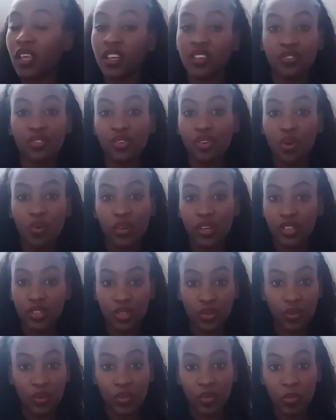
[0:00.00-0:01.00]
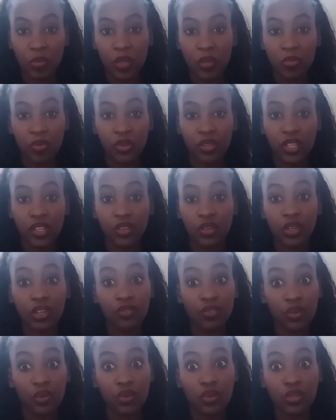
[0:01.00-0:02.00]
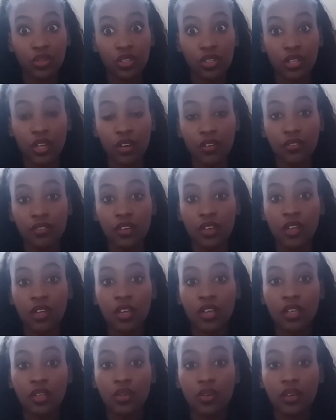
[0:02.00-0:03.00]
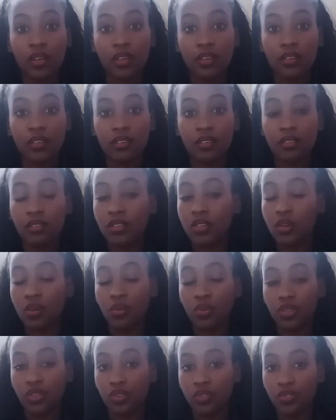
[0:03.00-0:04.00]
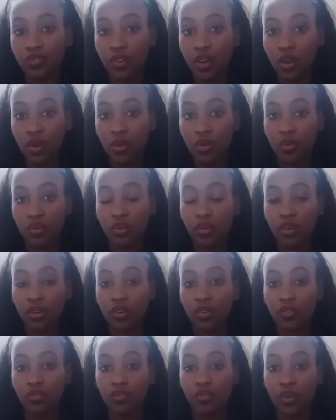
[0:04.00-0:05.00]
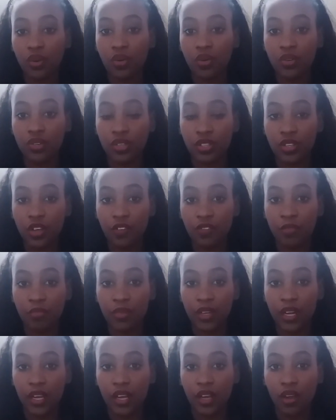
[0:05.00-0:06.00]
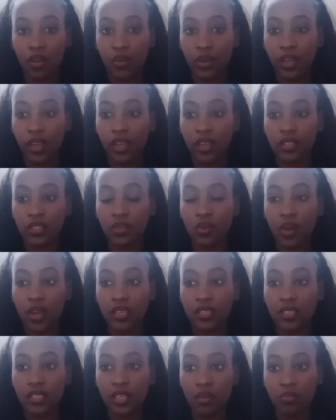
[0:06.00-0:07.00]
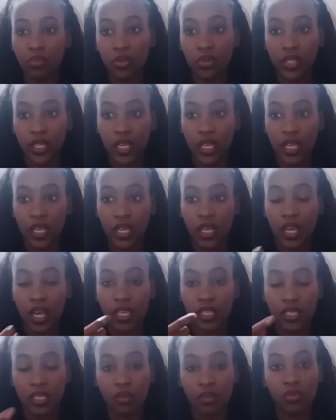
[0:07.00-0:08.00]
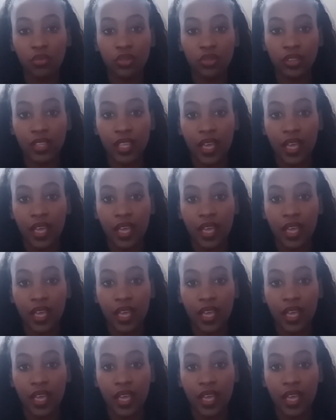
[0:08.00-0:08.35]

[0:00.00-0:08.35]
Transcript: If you don't want to do it with people, then you can record yourself. You can do it with your phone, record yourself and be like, okay, so I stumbled here, I stumbled